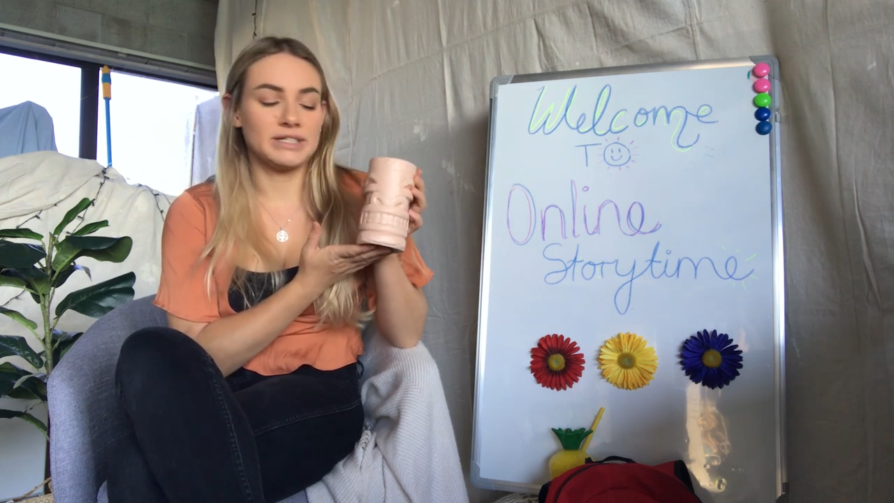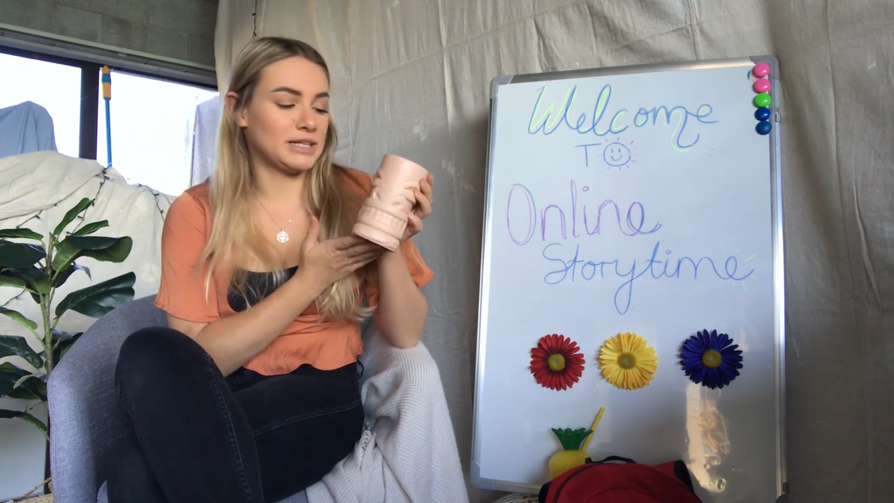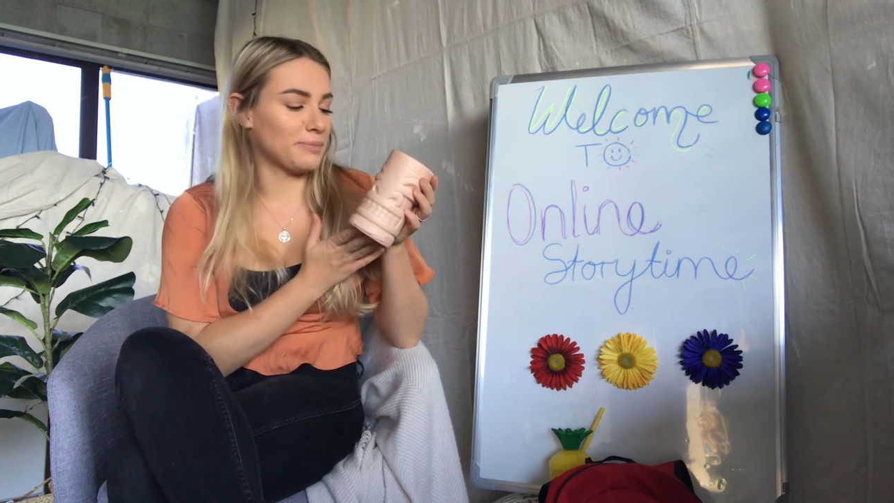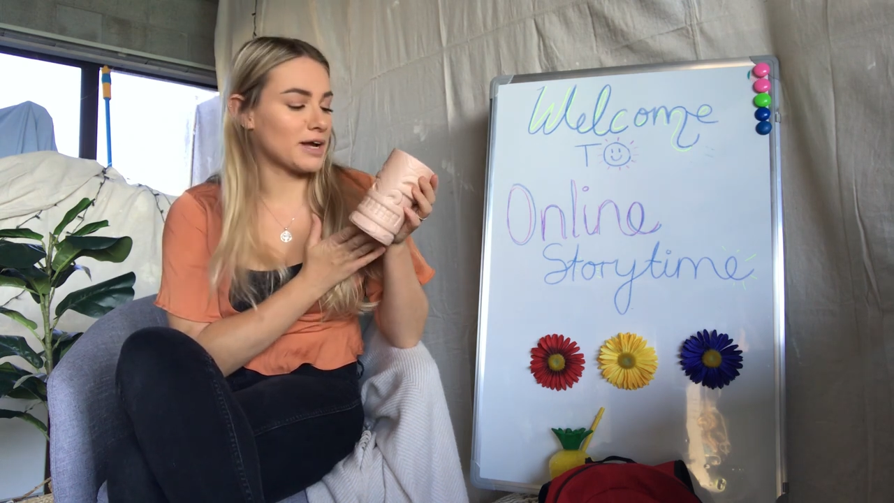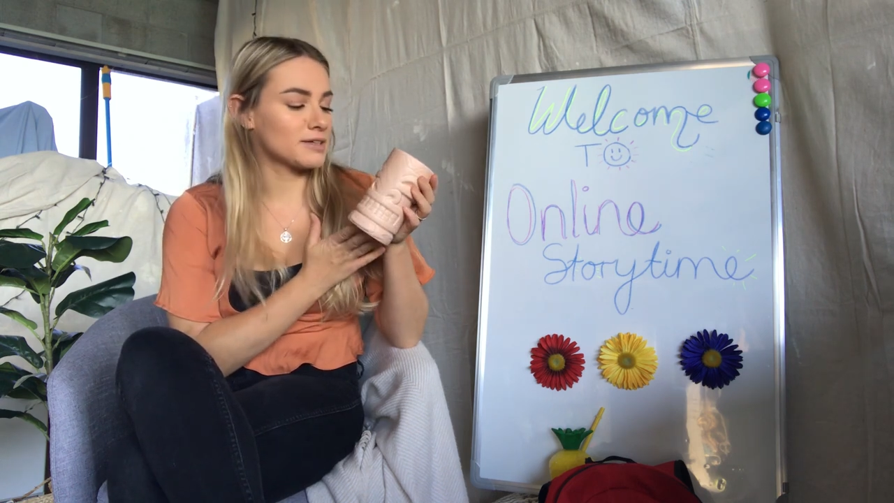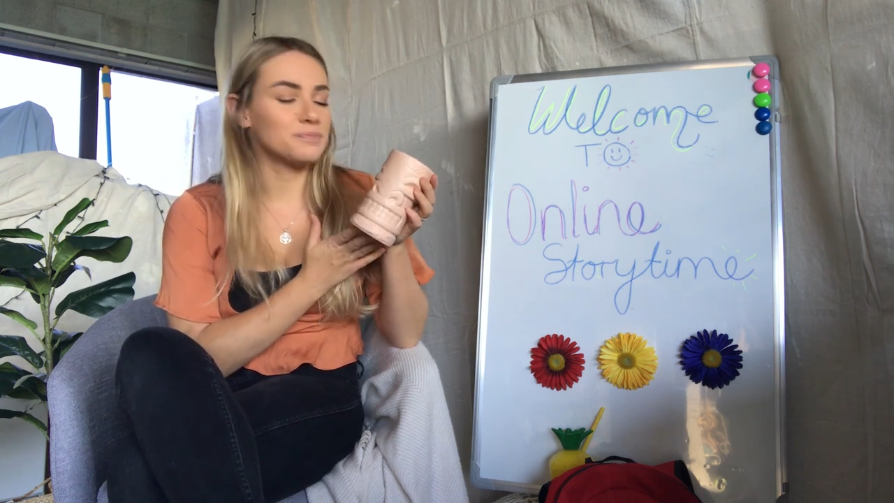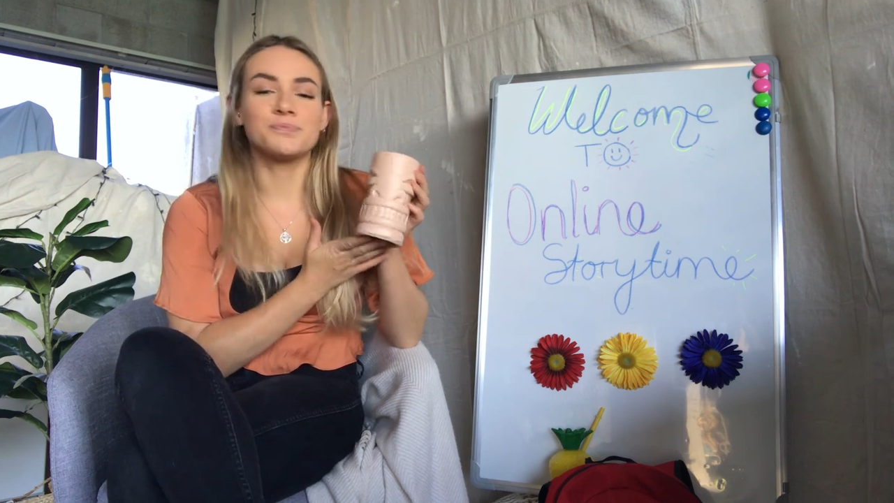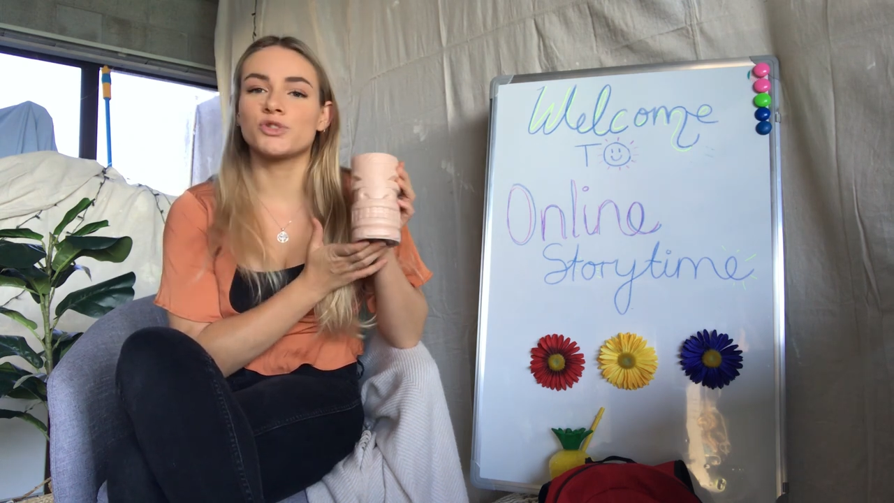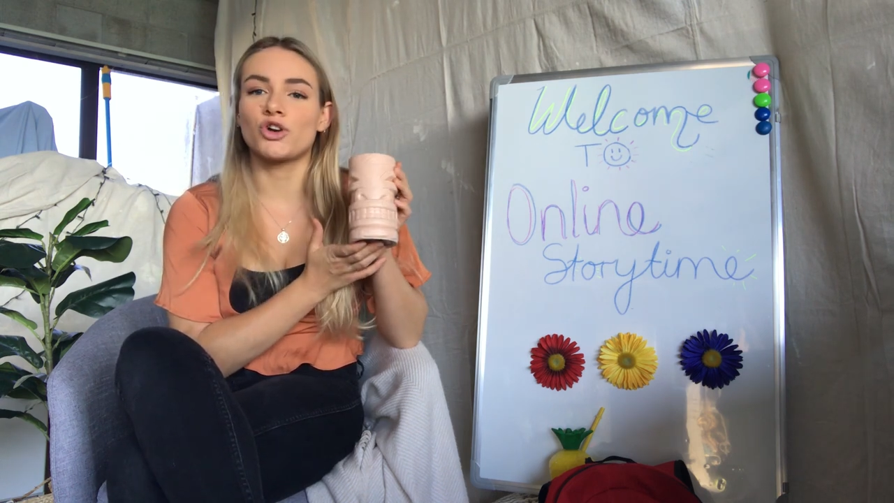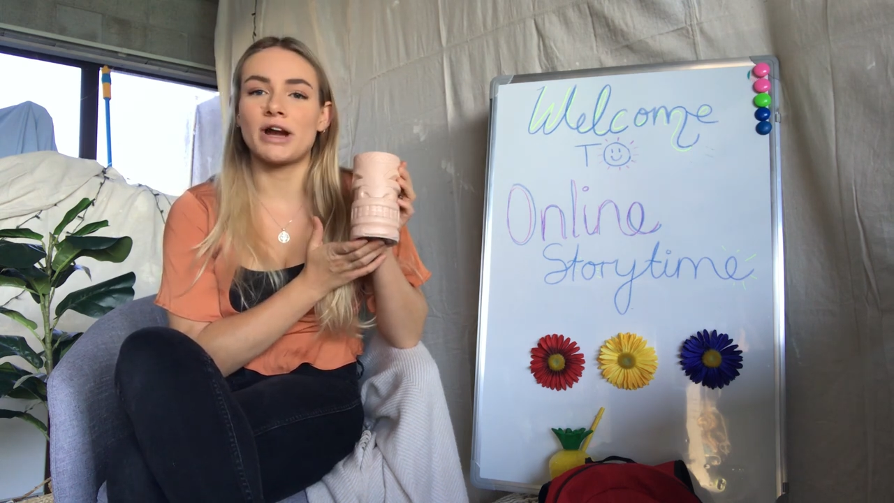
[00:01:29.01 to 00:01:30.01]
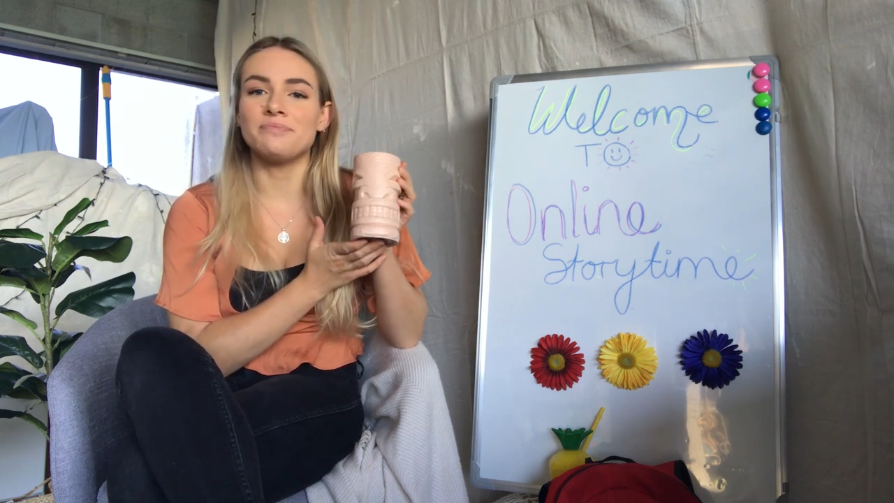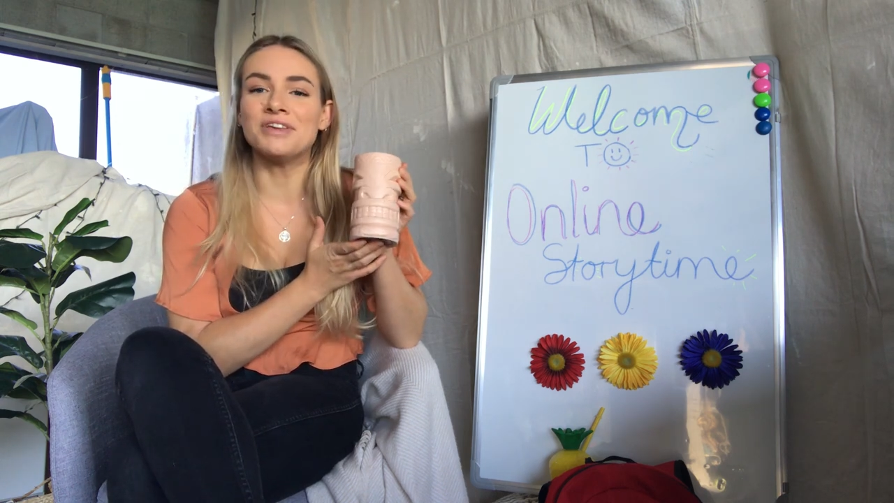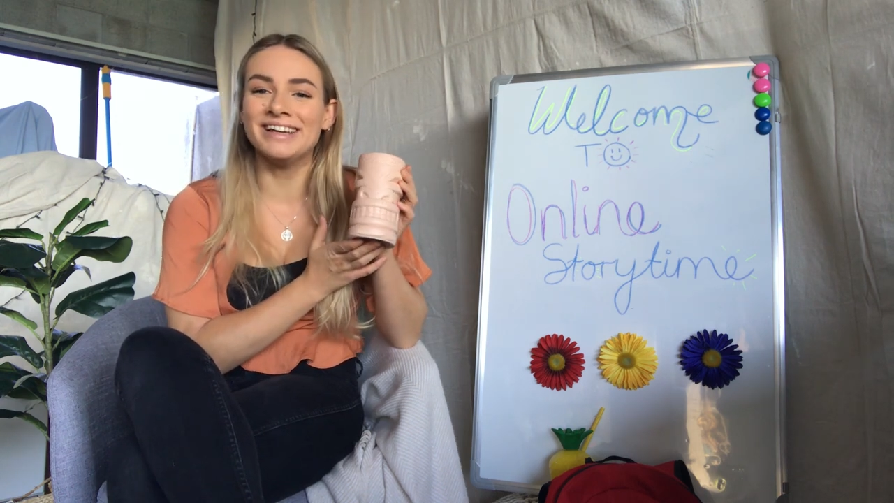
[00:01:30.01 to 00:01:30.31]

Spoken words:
$10. It's great.